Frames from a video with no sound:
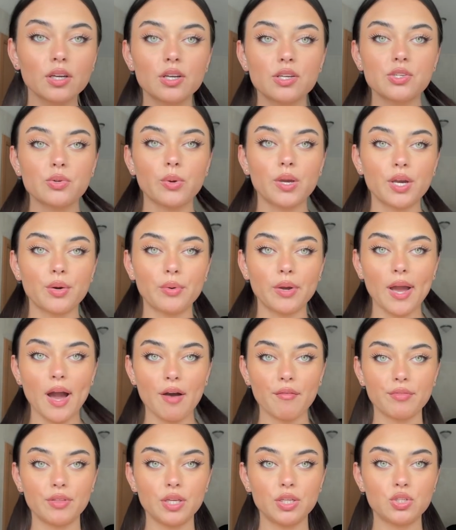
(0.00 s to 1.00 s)
So here we
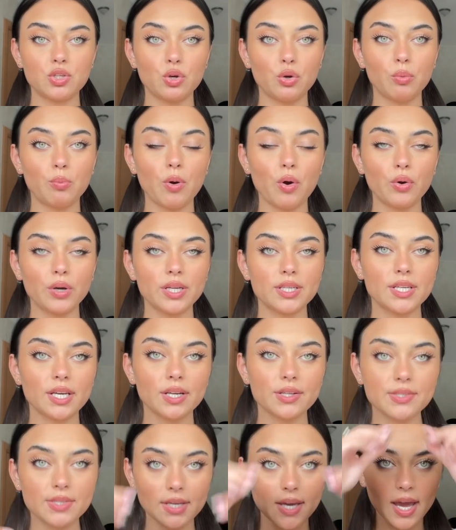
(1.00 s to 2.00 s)
have the two
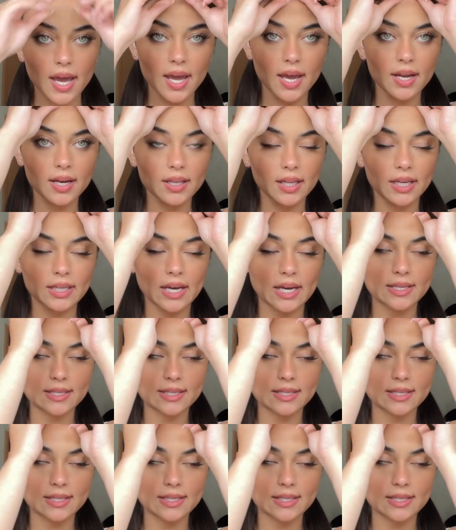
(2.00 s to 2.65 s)
ponytails again. Like I